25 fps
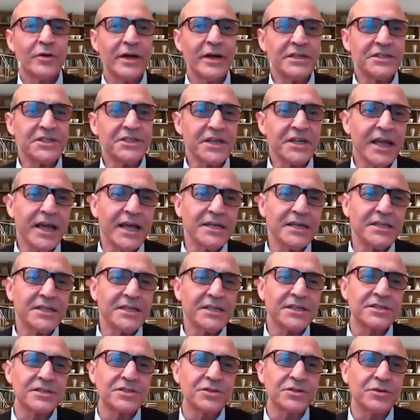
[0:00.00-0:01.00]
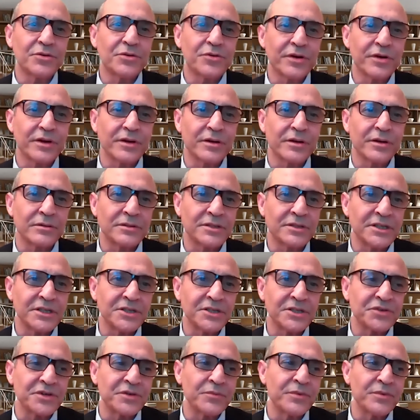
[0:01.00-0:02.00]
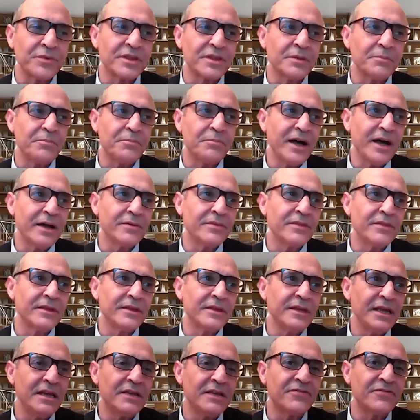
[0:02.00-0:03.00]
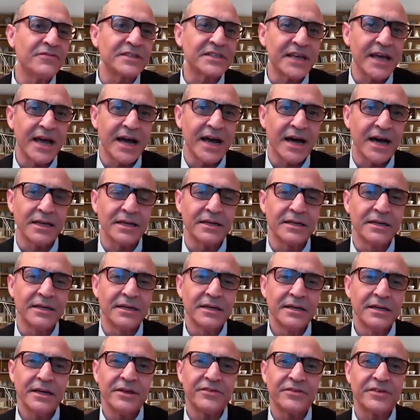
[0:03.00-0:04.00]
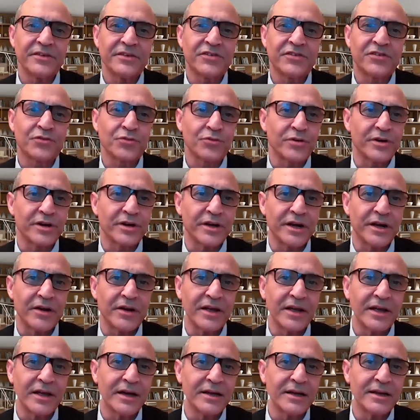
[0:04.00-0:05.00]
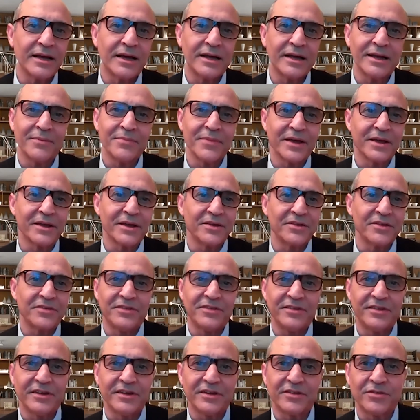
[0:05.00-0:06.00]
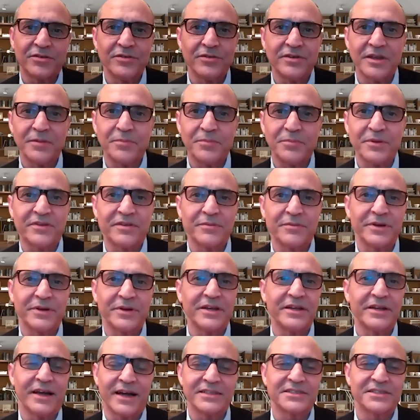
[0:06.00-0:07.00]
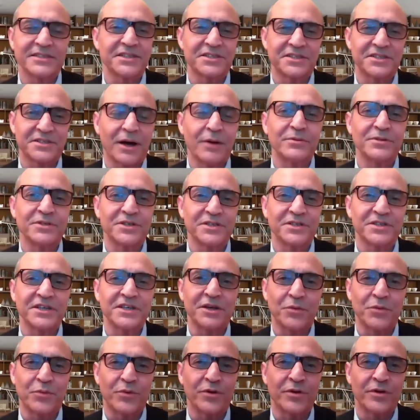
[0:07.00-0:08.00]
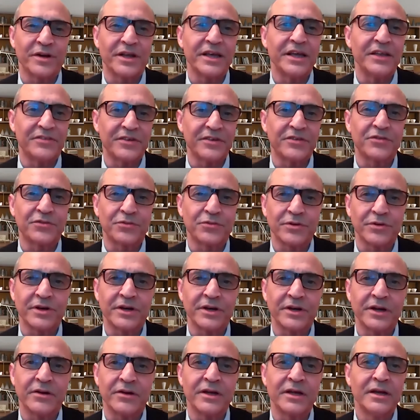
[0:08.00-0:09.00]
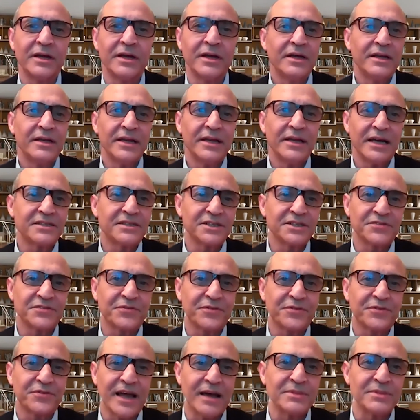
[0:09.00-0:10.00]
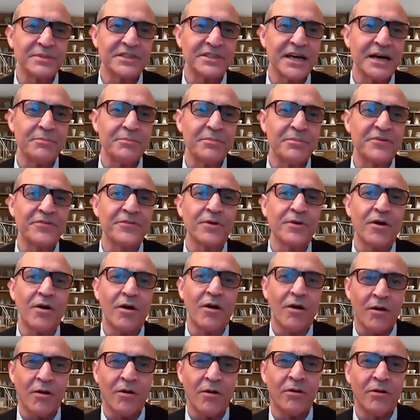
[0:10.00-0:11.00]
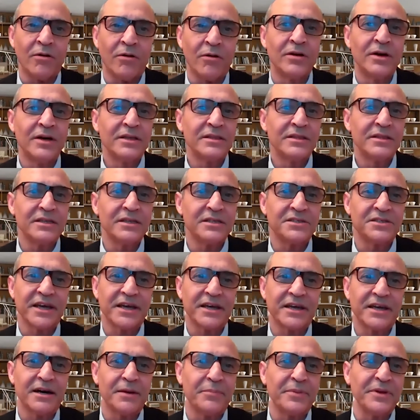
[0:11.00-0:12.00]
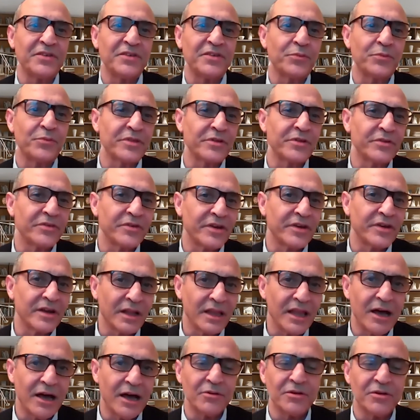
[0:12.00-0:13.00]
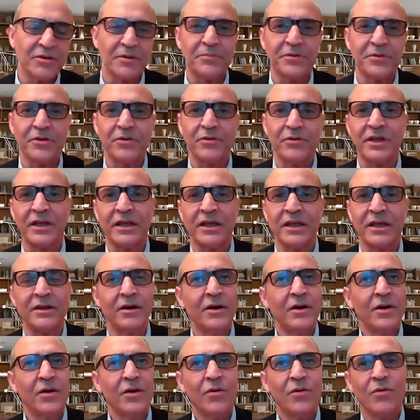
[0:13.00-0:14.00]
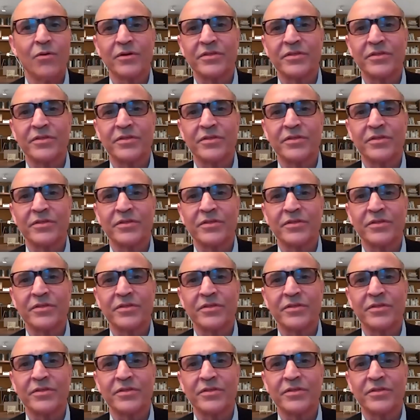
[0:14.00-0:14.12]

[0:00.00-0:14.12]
So education is so critical, Deidre, with the need for talent is extraordinary. I'm not going to dig too deep into, but I would just, in a word, it's extraordinary. Not just for Amazon, but for all these tech companies, whether they're in cloud computing,